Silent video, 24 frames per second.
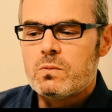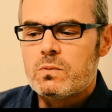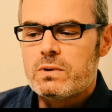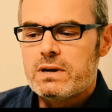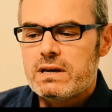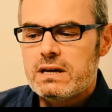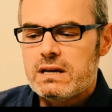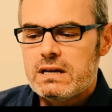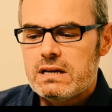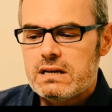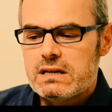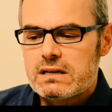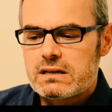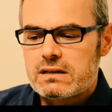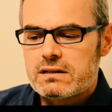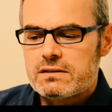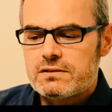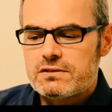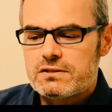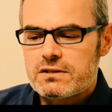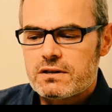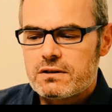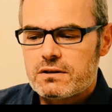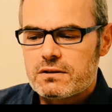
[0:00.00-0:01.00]
we
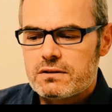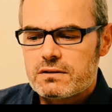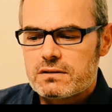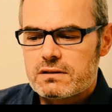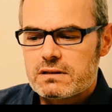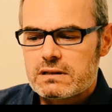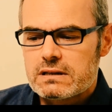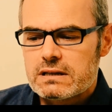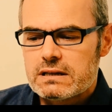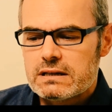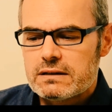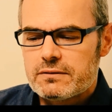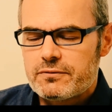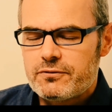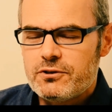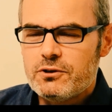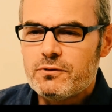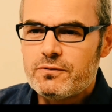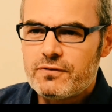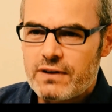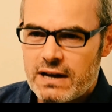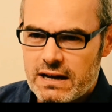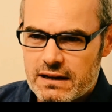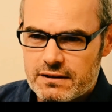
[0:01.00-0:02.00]
considered a
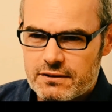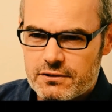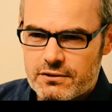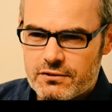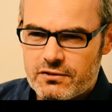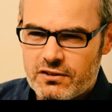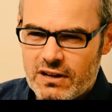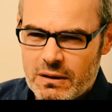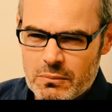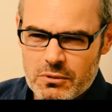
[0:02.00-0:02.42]
few factors.